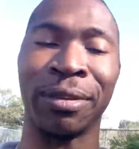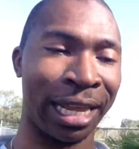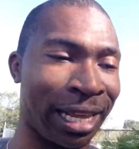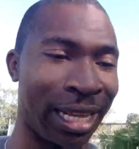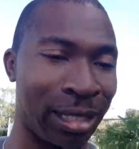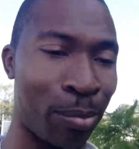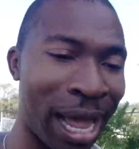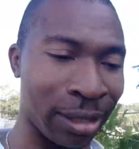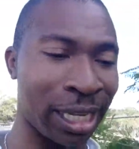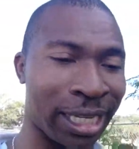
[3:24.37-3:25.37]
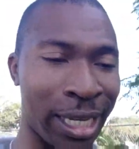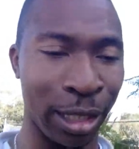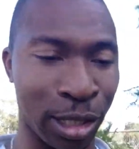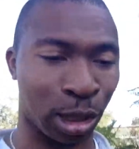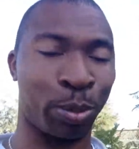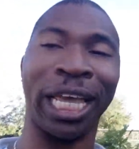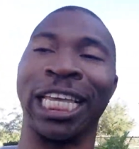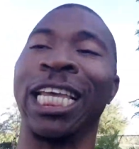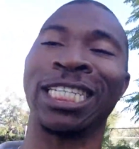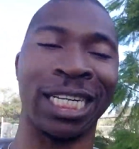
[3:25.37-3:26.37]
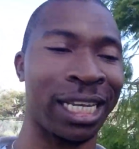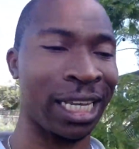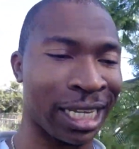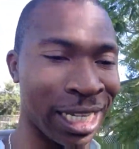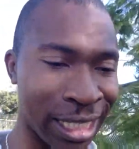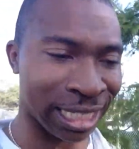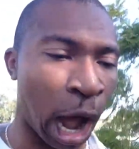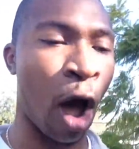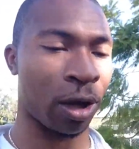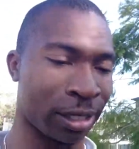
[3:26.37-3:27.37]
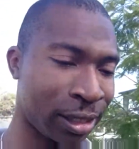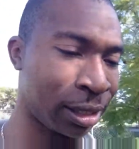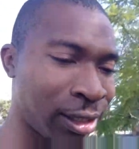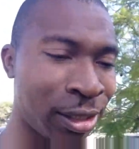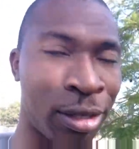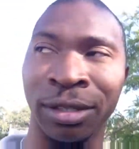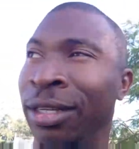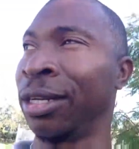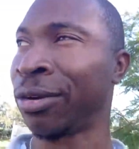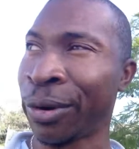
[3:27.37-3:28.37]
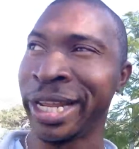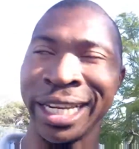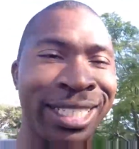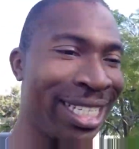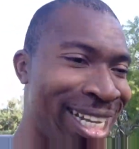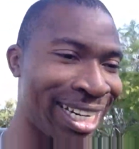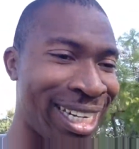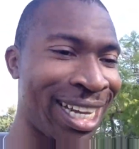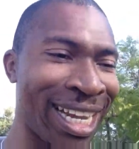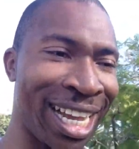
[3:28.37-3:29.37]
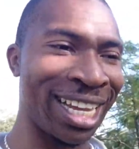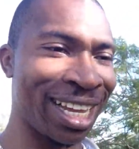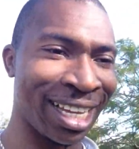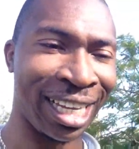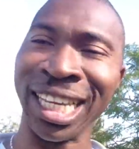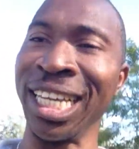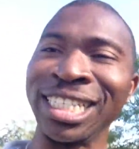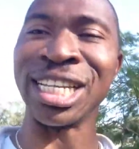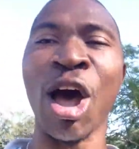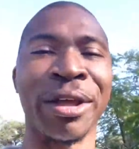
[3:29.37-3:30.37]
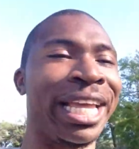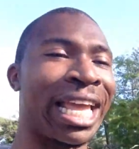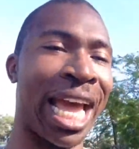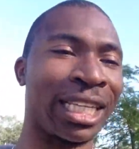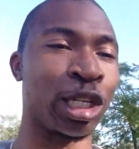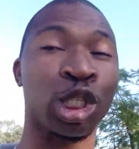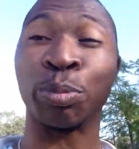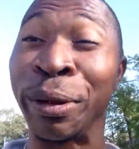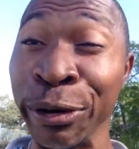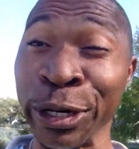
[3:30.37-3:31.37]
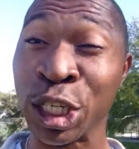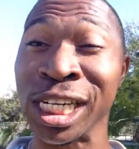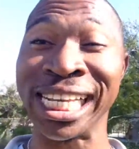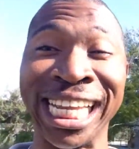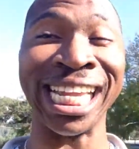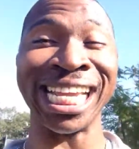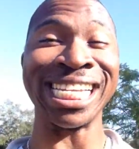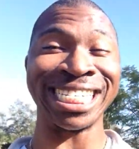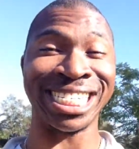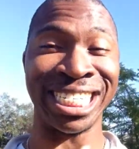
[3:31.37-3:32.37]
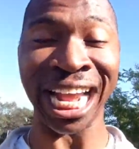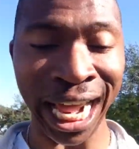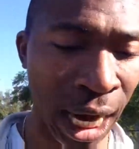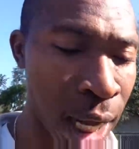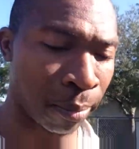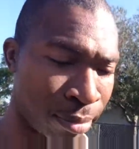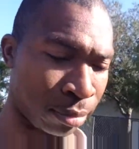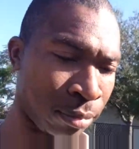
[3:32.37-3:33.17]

His mouth, he couldn't speak. He couldn't talk, you know. Read it, study it. He couldn't talk. He had to spiritually shut up.